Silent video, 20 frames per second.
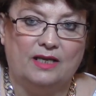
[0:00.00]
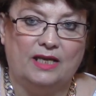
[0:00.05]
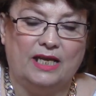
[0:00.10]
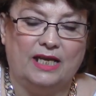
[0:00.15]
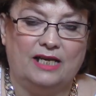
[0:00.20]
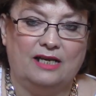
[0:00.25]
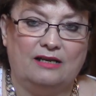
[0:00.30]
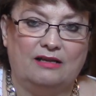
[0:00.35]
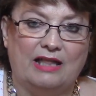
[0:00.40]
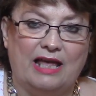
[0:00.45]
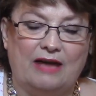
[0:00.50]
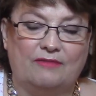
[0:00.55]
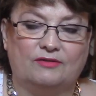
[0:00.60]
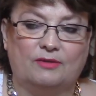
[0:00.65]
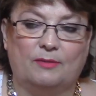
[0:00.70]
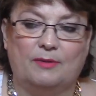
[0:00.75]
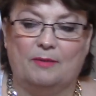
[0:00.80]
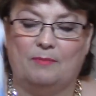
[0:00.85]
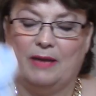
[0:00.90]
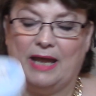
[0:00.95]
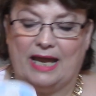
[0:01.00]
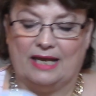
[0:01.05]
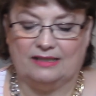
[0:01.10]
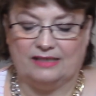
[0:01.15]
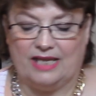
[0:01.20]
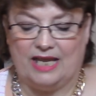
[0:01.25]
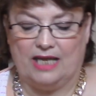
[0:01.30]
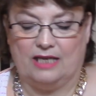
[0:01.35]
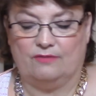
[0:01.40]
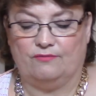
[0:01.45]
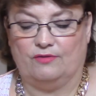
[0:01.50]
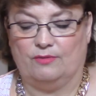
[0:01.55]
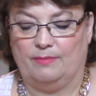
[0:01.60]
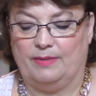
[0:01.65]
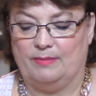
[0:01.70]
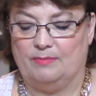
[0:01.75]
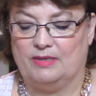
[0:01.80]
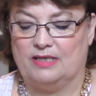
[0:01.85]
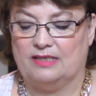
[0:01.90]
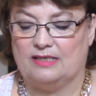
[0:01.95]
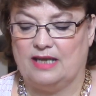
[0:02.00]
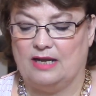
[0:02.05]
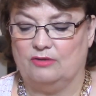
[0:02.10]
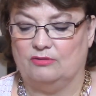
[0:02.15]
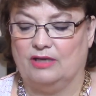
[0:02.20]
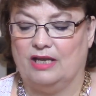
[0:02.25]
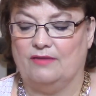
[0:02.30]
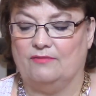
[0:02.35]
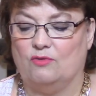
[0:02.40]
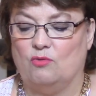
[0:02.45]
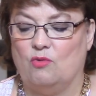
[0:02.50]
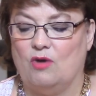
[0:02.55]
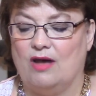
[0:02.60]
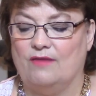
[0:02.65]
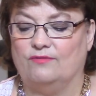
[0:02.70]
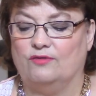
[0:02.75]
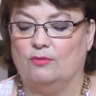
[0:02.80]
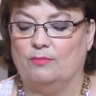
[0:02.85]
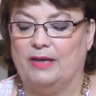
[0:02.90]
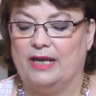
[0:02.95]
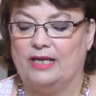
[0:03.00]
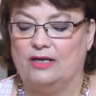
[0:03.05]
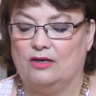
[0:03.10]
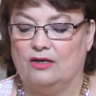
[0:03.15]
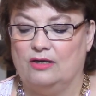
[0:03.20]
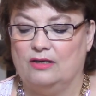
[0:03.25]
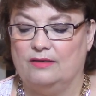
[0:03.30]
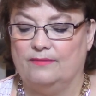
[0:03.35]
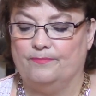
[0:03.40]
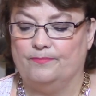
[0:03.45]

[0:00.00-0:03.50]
And it'll have to be pancake for me because I don't have a waffle maker.